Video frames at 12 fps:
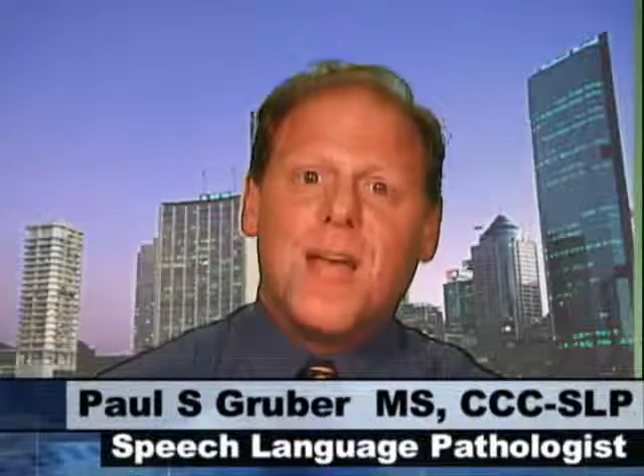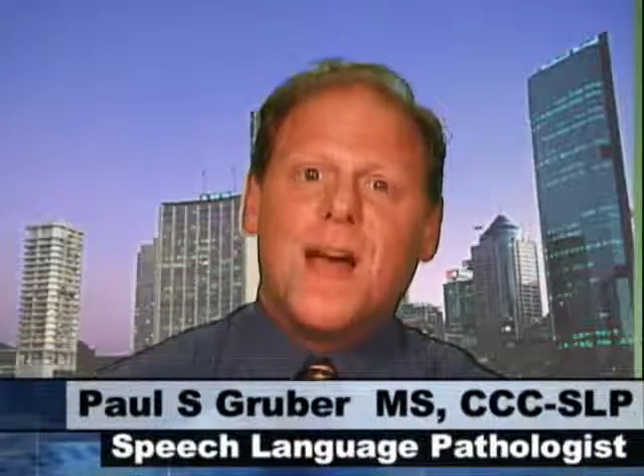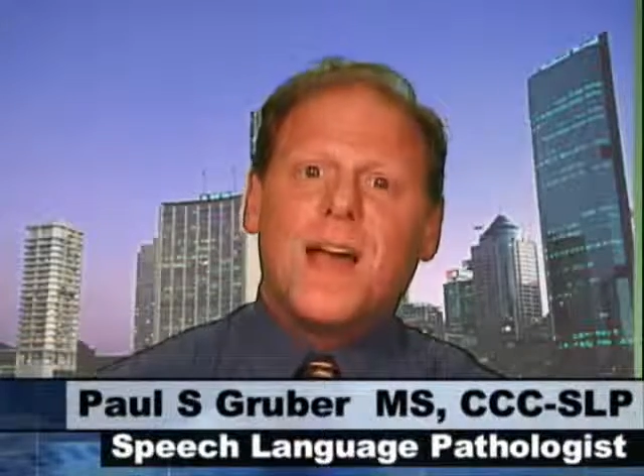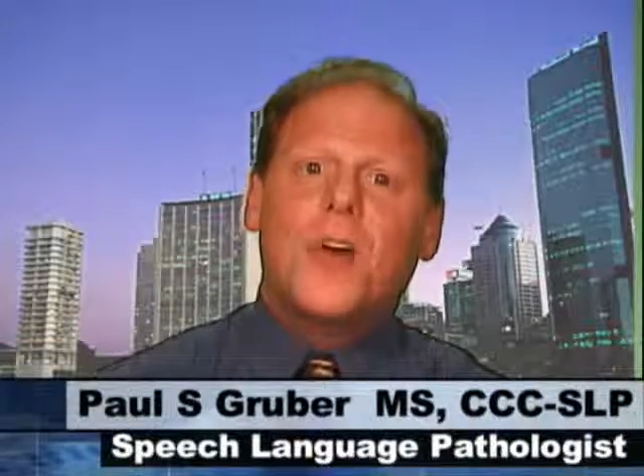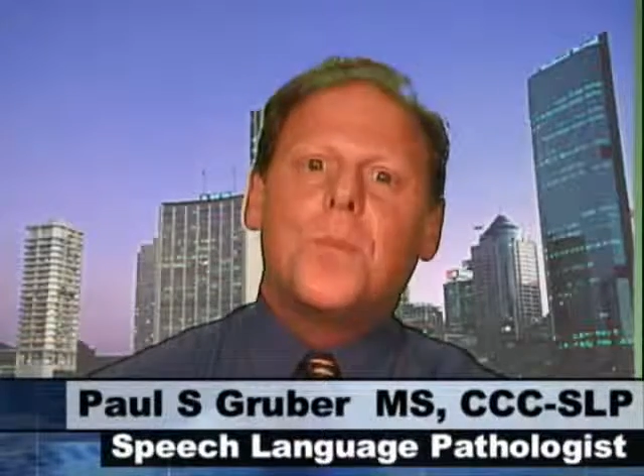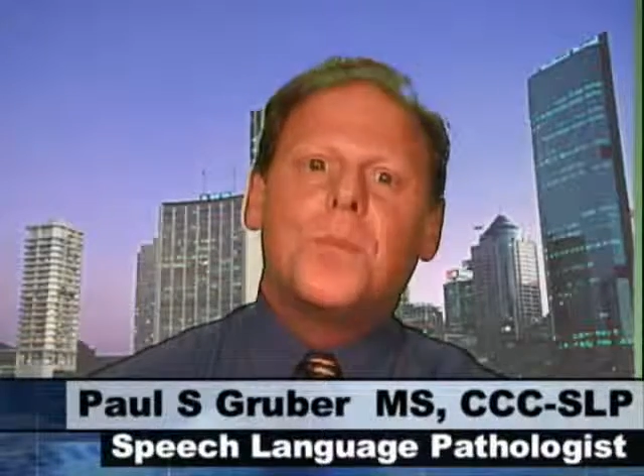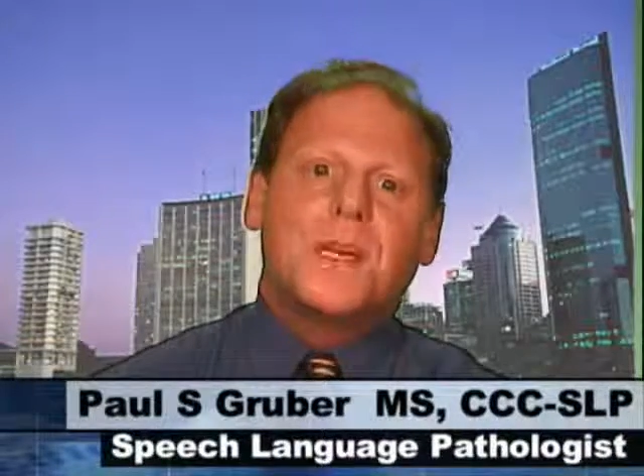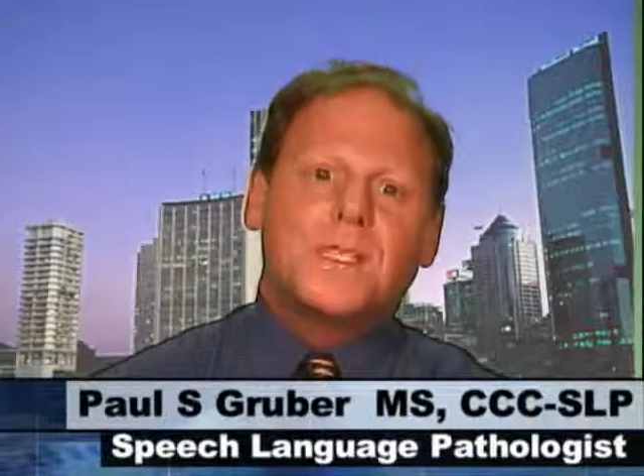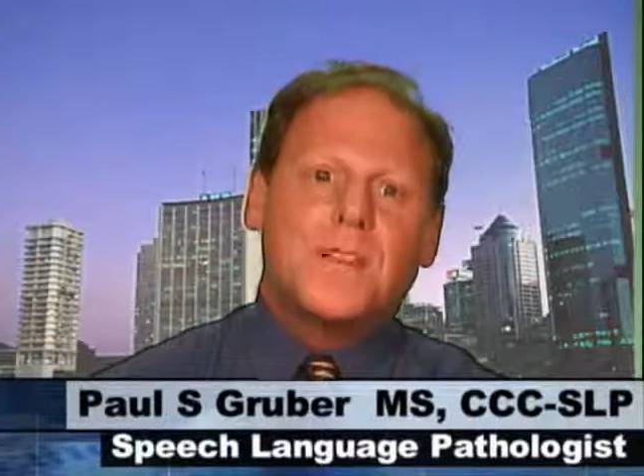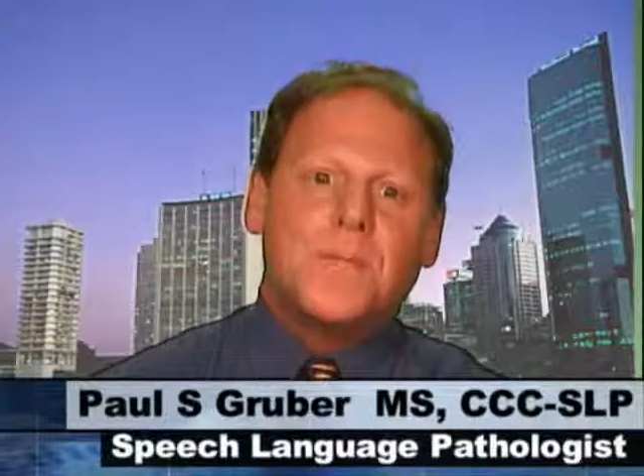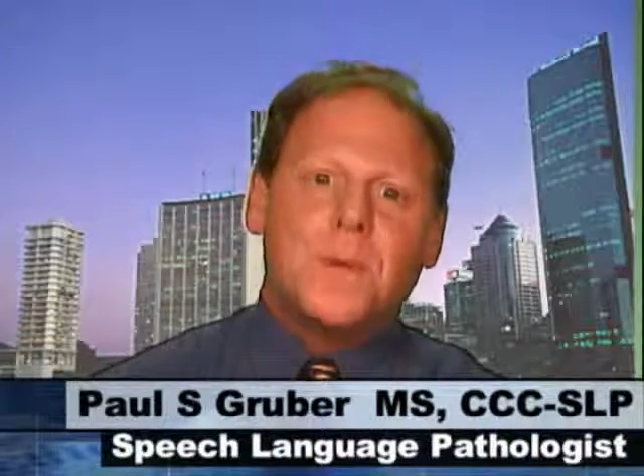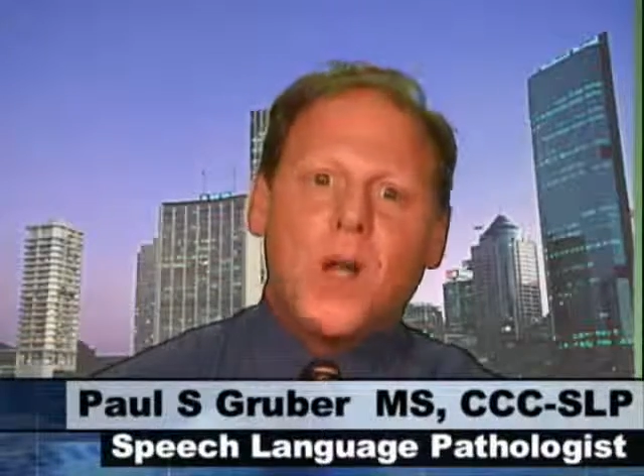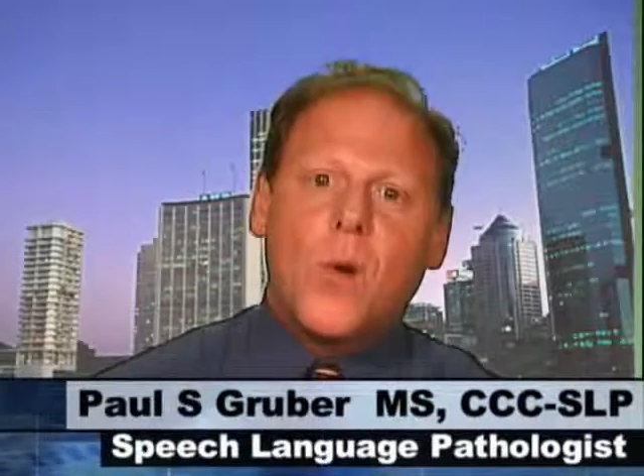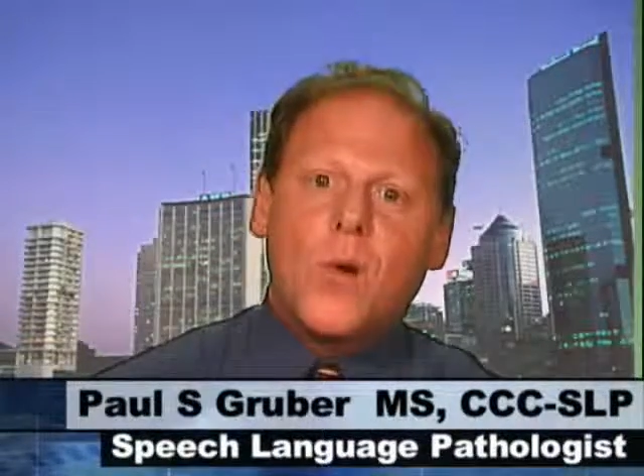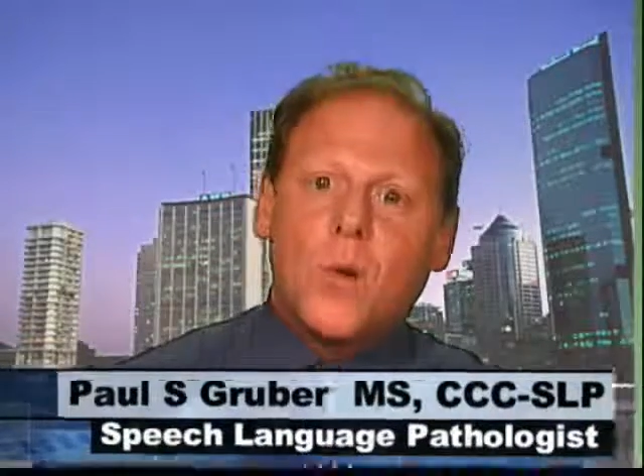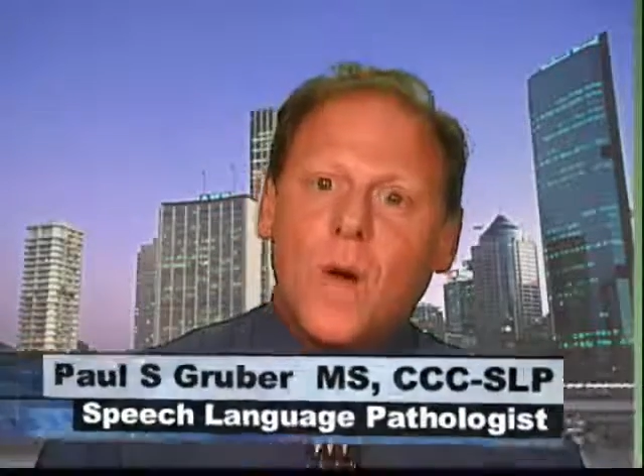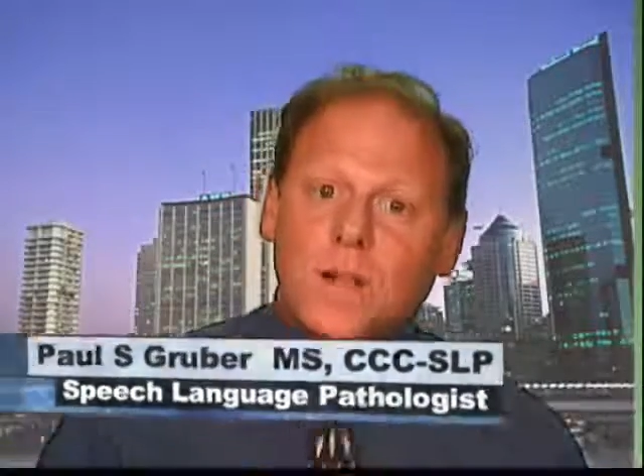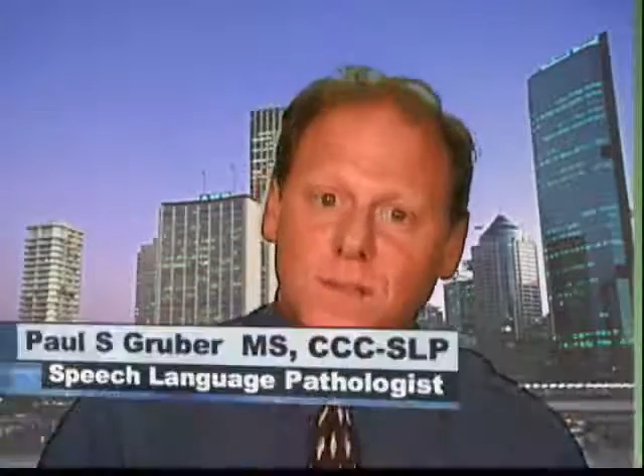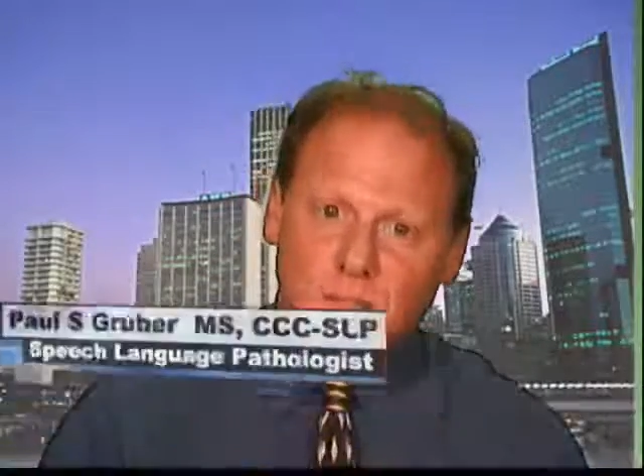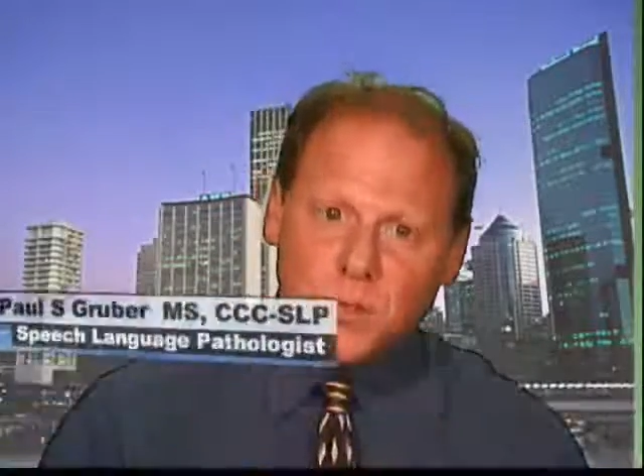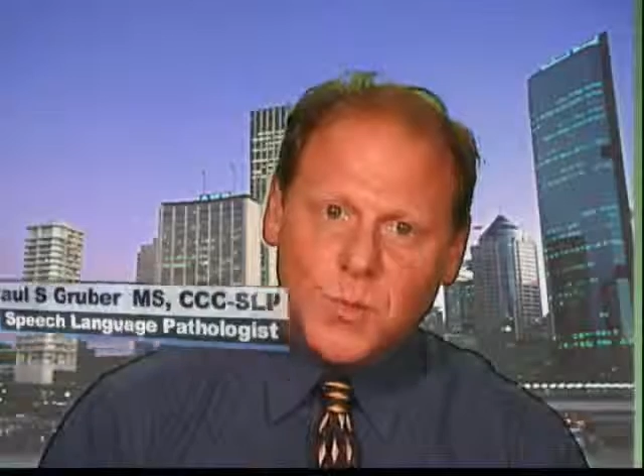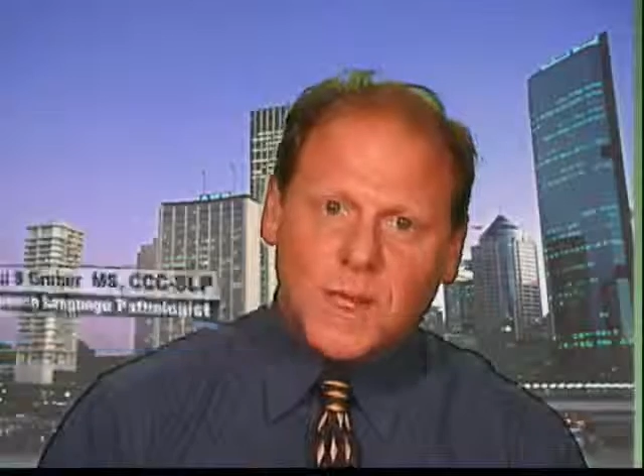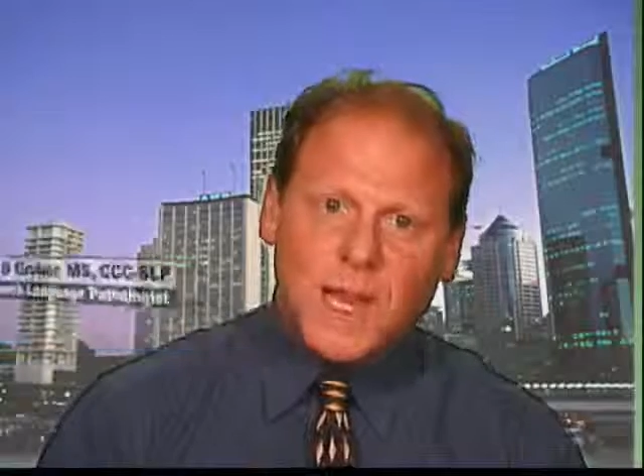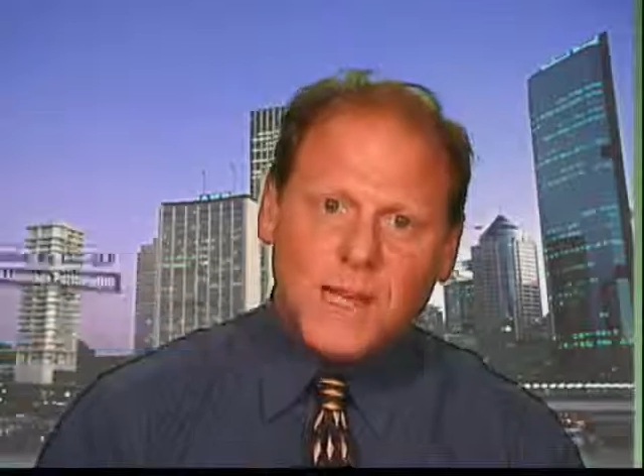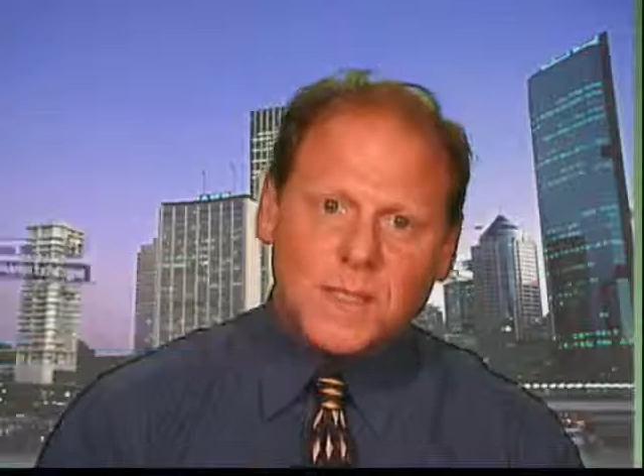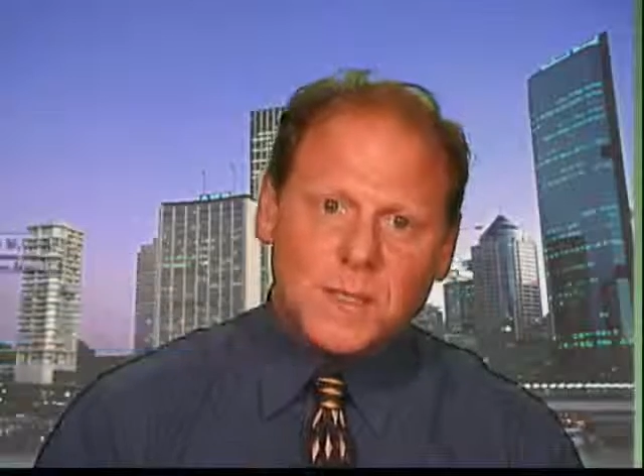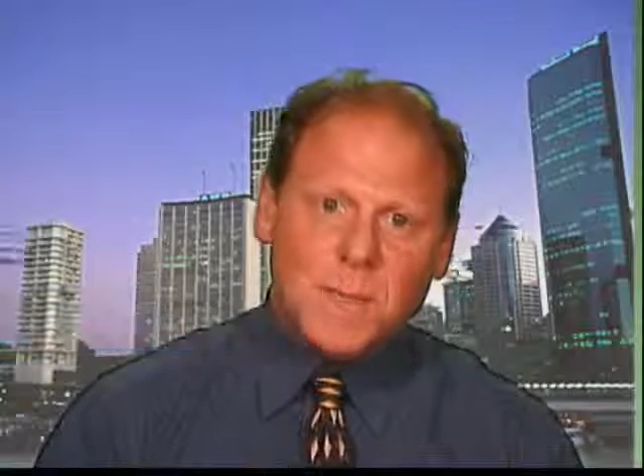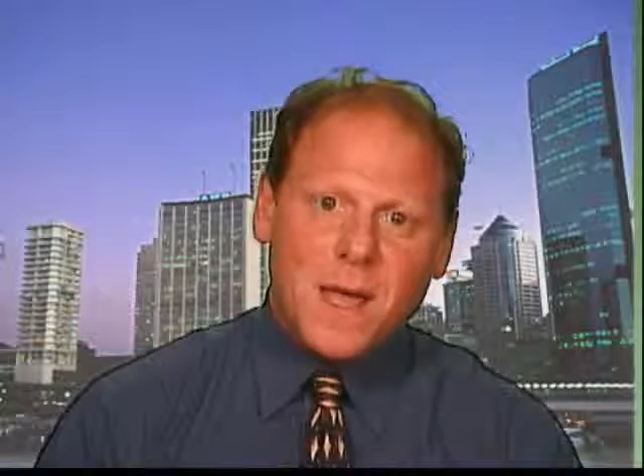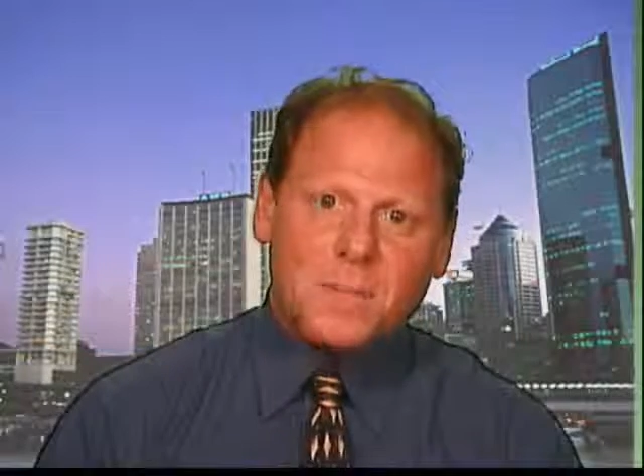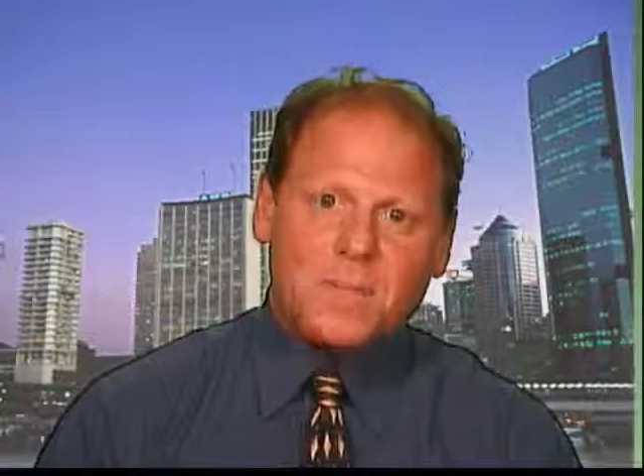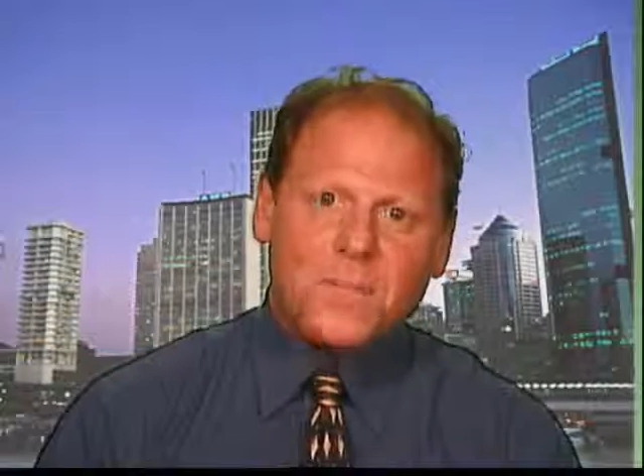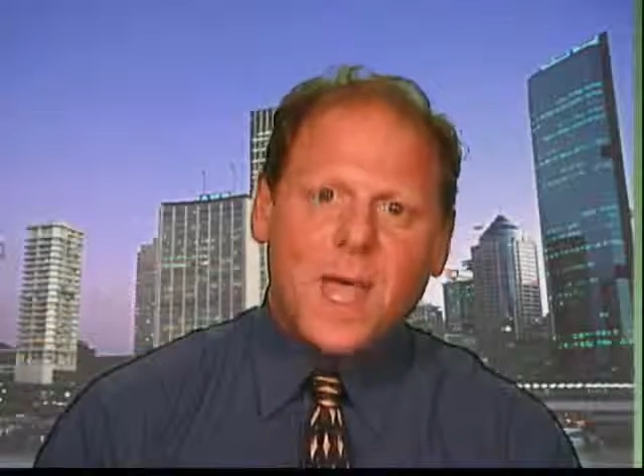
I hope things have been going well since we last met.